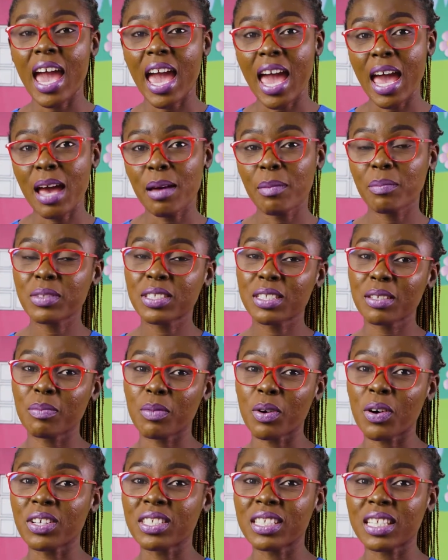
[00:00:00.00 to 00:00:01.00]
empty
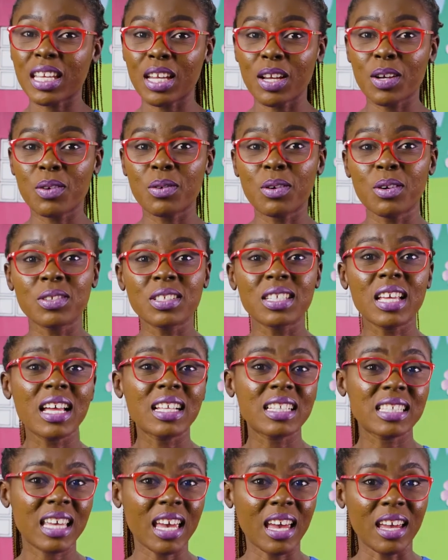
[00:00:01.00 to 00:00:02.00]
box equals
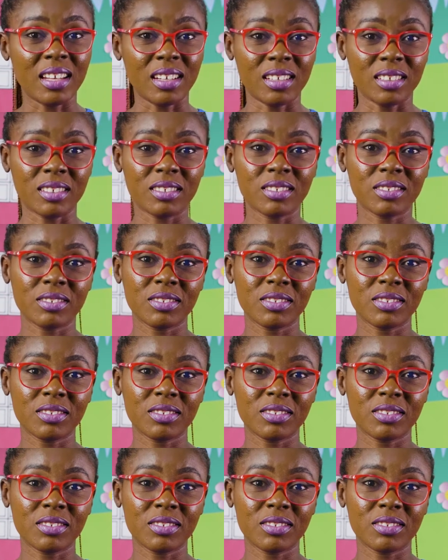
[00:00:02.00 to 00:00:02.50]
10.